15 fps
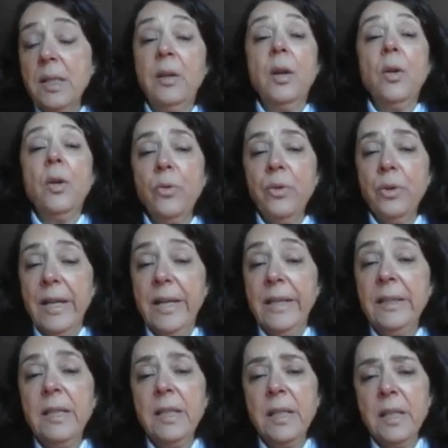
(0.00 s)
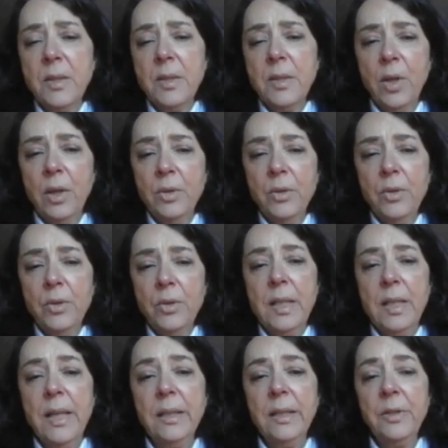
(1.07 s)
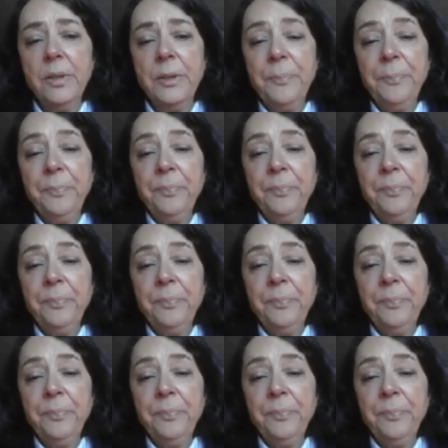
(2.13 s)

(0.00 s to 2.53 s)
There are other entities we are going to see later.